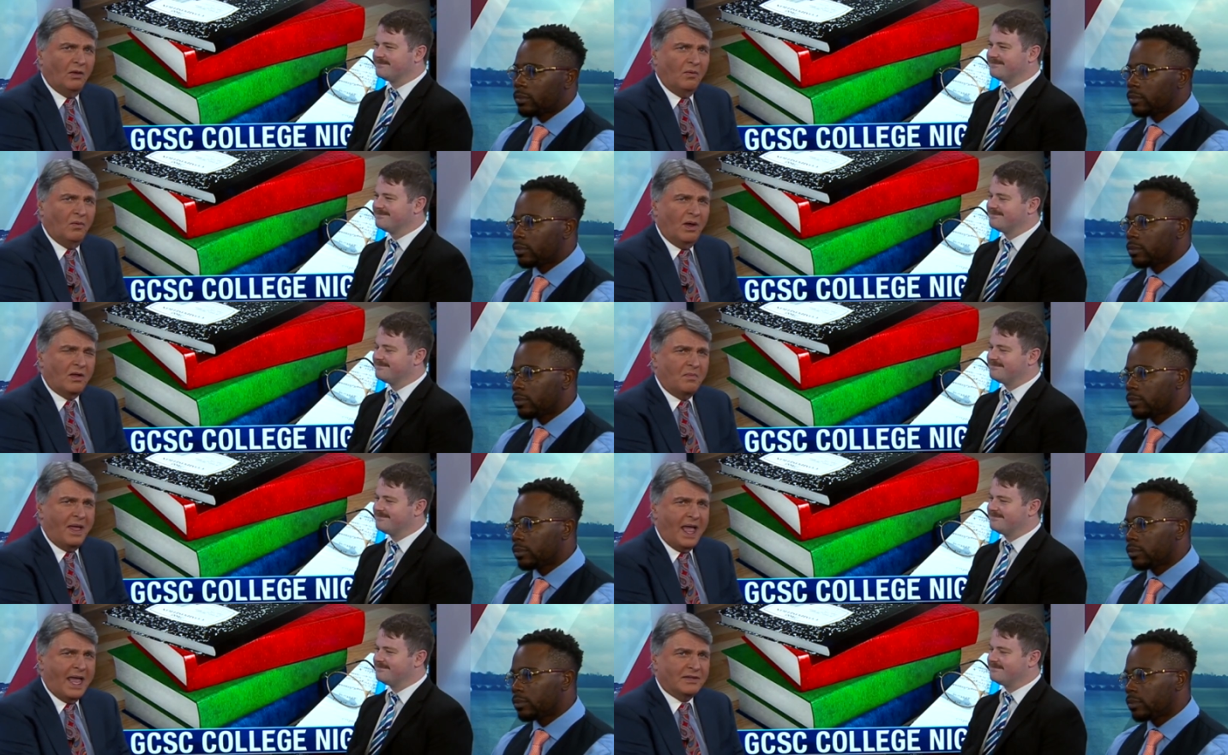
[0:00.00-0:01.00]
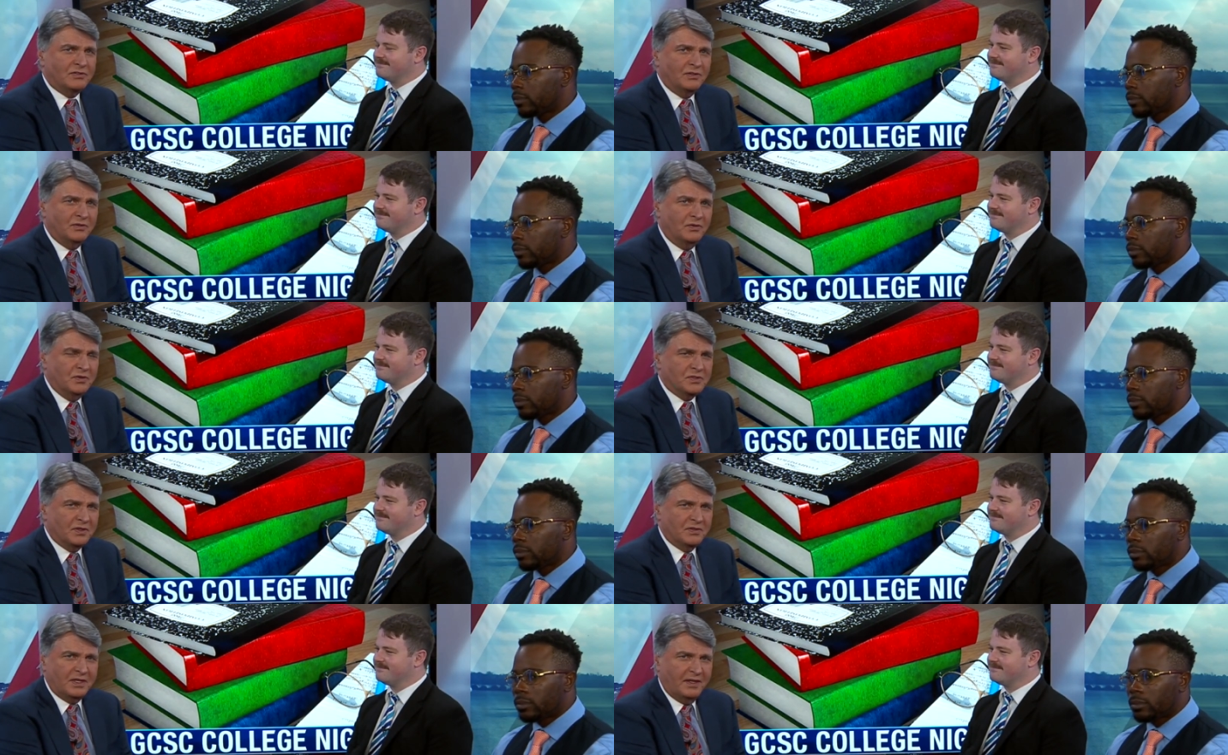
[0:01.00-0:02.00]
Speaker 1: Welcome back to News
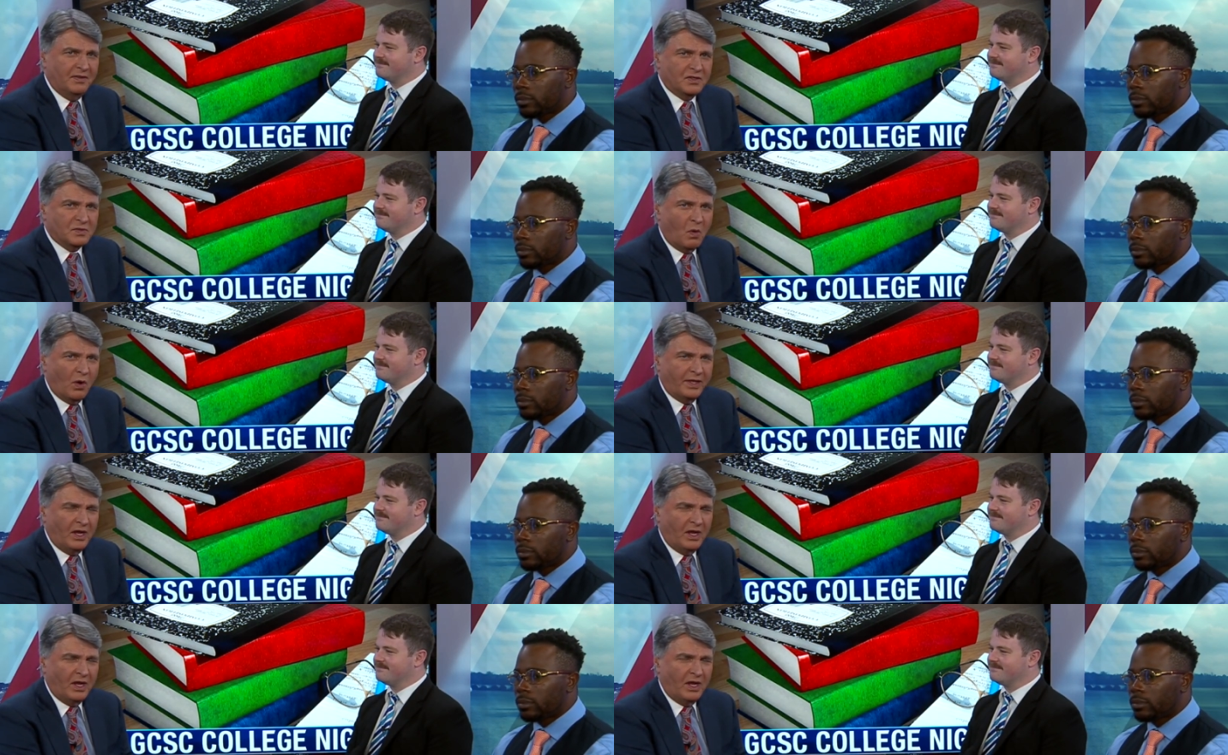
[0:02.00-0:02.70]
13 this morning.